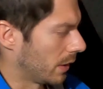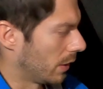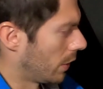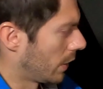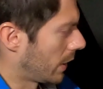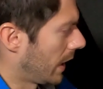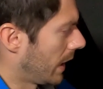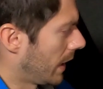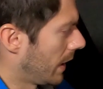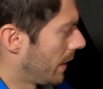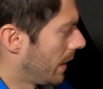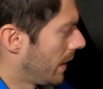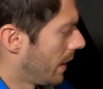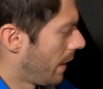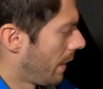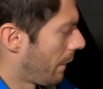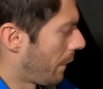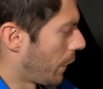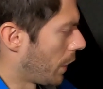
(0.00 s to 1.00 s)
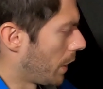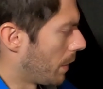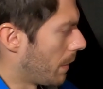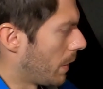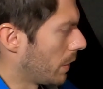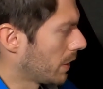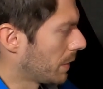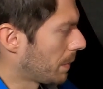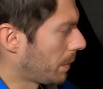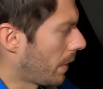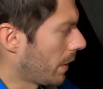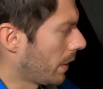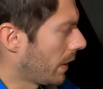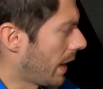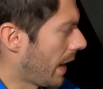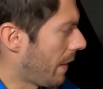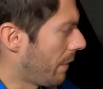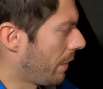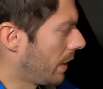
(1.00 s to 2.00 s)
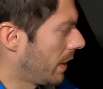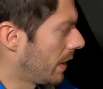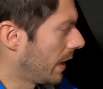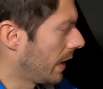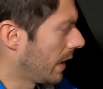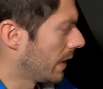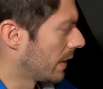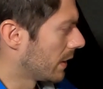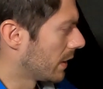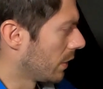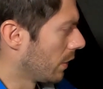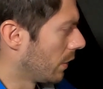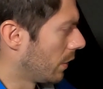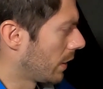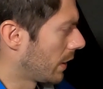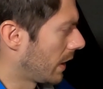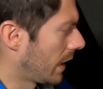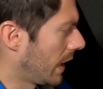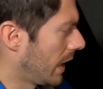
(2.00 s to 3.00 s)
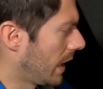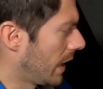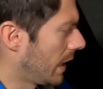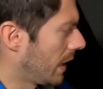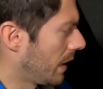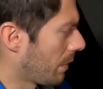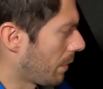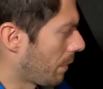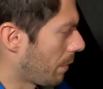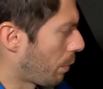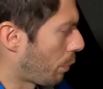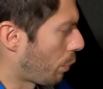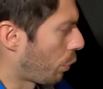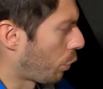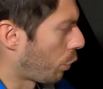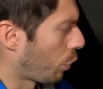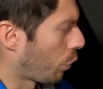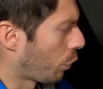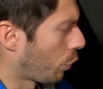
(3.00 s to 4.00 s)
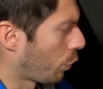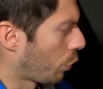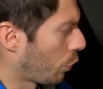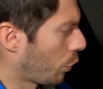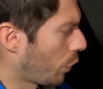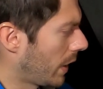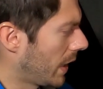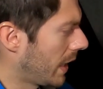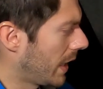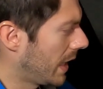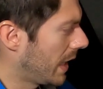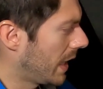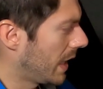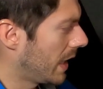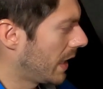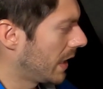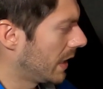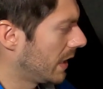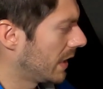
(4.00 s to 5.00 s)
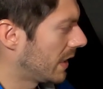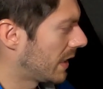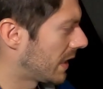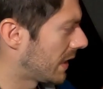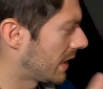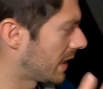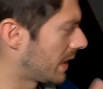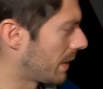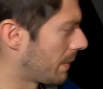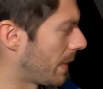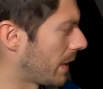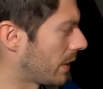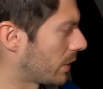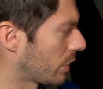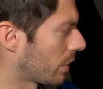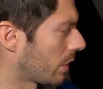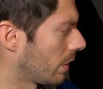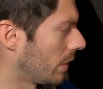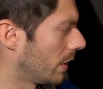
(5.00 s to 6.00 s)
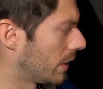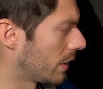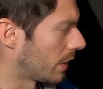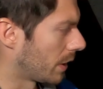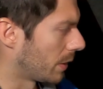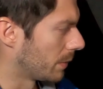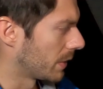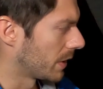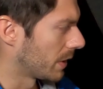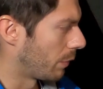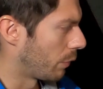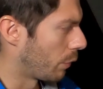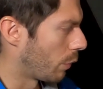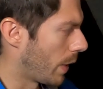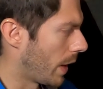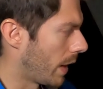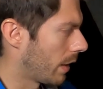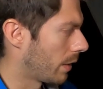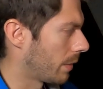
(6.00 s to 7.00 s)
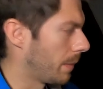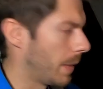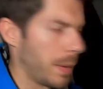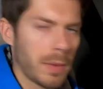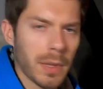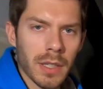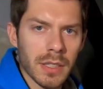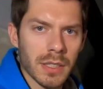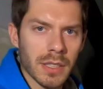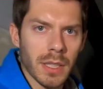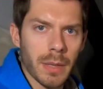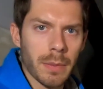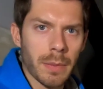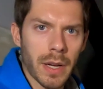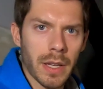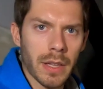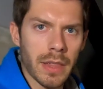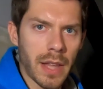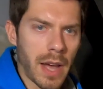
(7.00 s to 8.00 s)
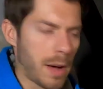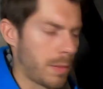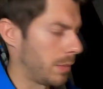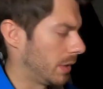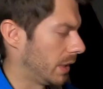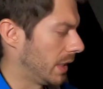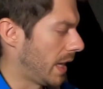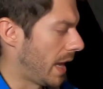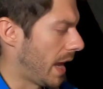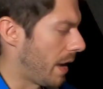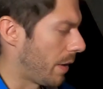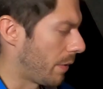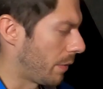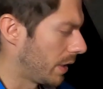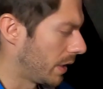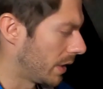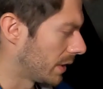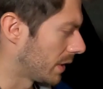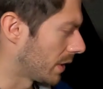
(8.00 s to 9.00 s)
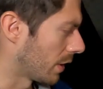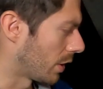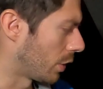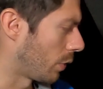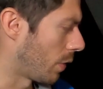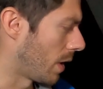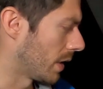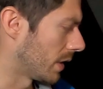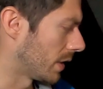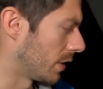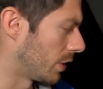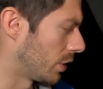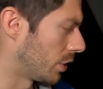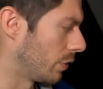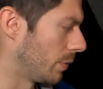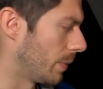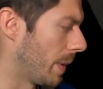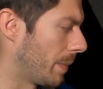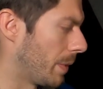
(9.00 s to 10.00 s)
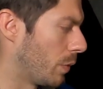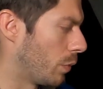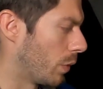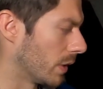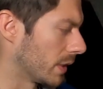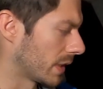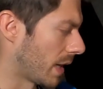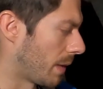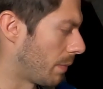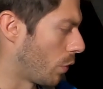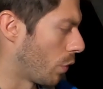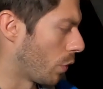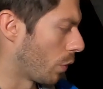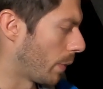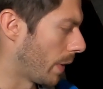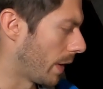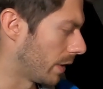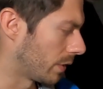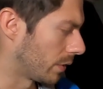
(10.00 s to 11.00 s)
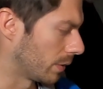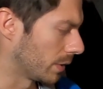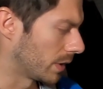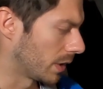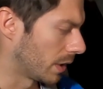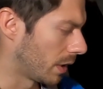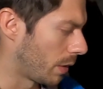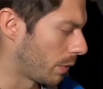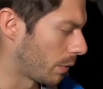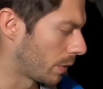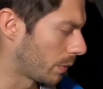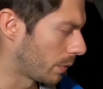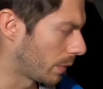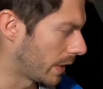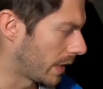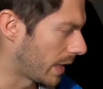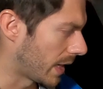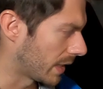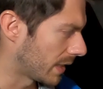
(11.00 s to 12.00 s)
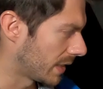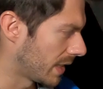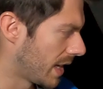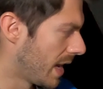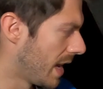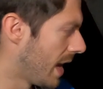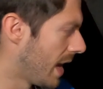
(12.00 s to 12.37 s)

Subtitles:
it looking? For the most part, everything is looking pretty symmetrical in terms of wear. Maybe there's some anomaly areas across the shoe. Maybe one's got more wear towards the lower and whatnot.